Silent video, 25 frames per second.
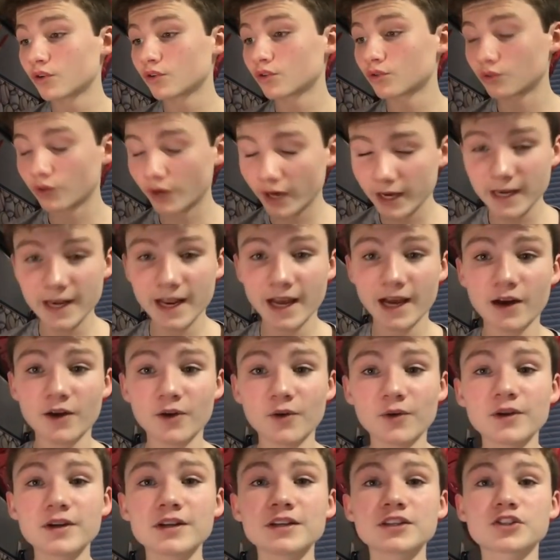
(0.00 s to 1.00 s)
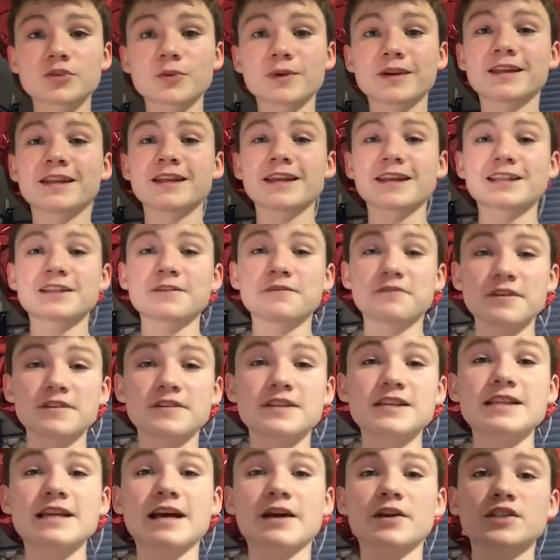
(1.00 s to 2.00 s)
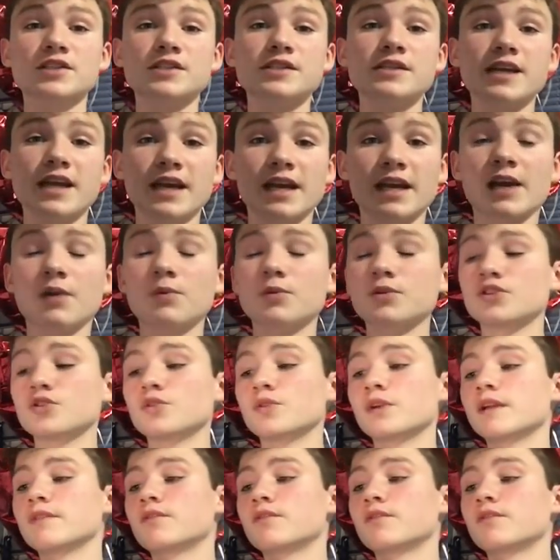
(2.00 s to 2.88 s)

right now so we can get to 50,000 and I will do a